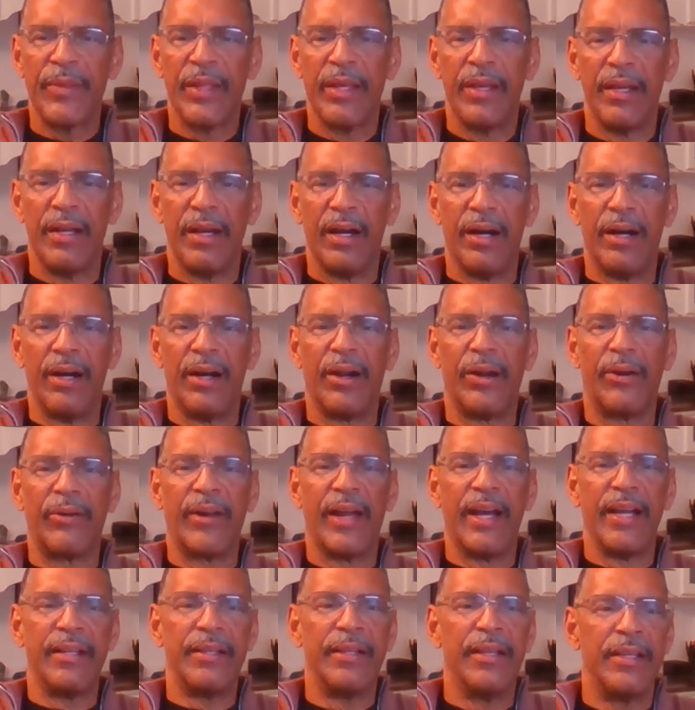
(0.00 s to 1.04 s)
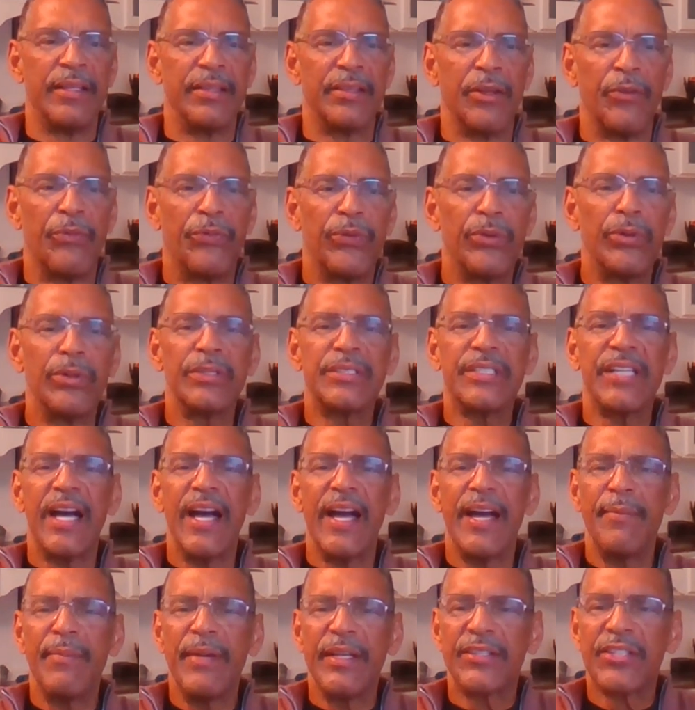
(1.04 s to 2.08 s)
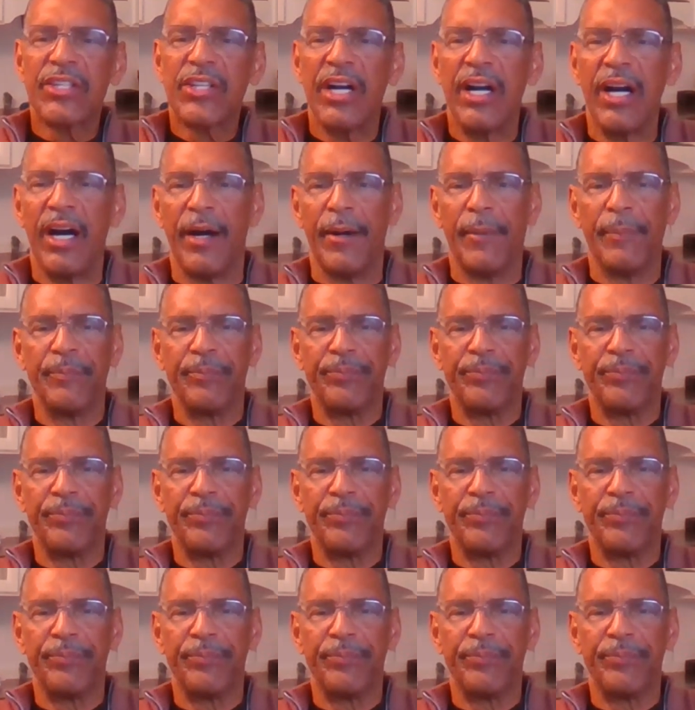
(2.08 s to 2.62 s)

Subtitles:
All right, the full time has come.